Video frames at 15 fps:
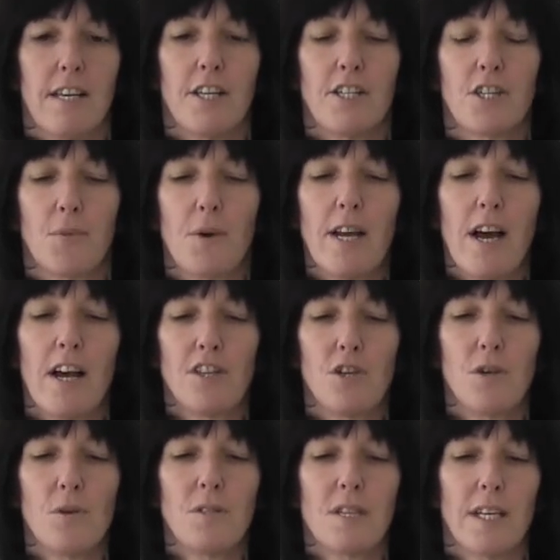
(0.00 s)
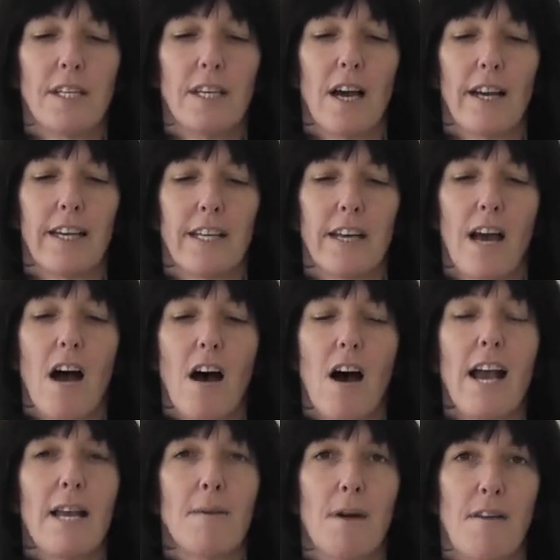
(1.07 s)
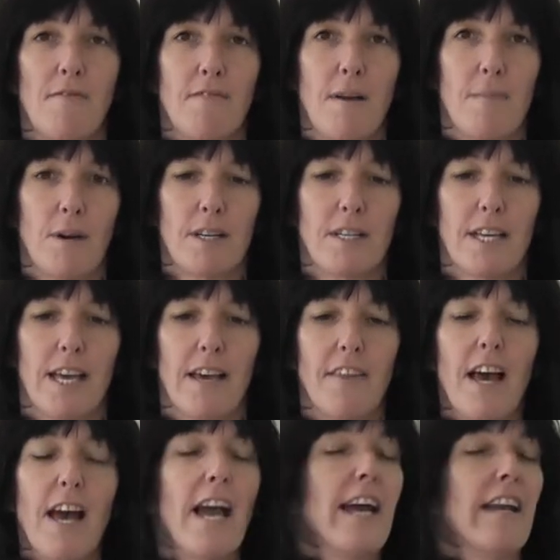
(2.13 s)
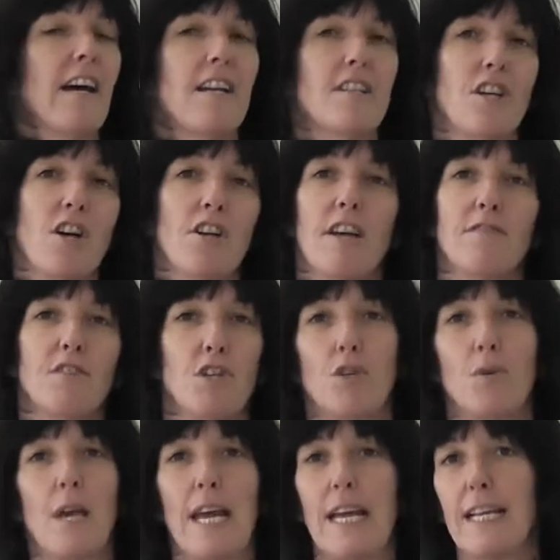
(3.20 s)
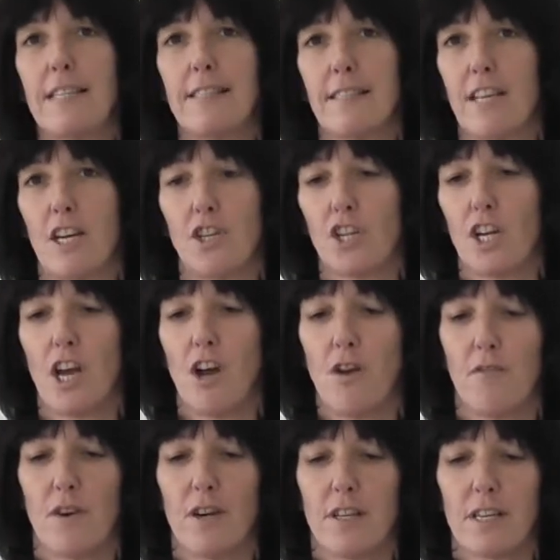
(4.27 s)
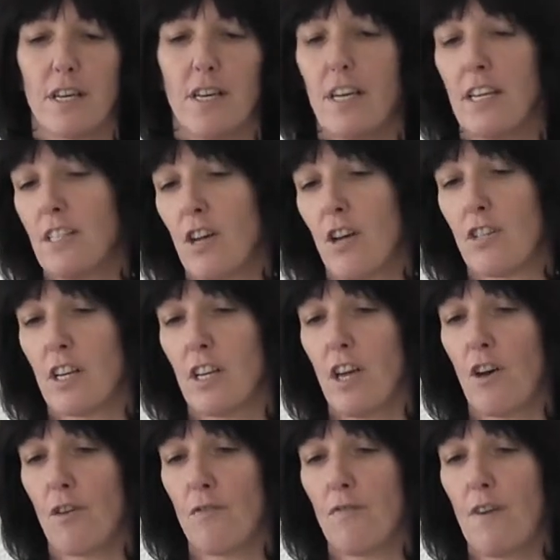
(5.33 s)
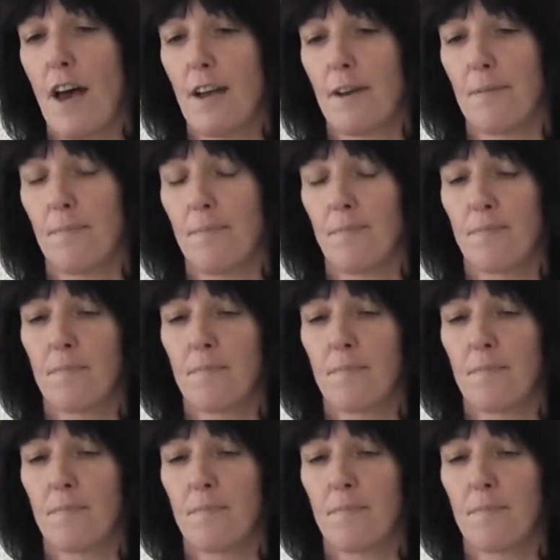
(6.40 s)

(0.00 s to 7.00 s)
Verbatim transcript: So when I use it, I can iron my fabric together and I don't have to do any stitching over it. So it's a lot of fun.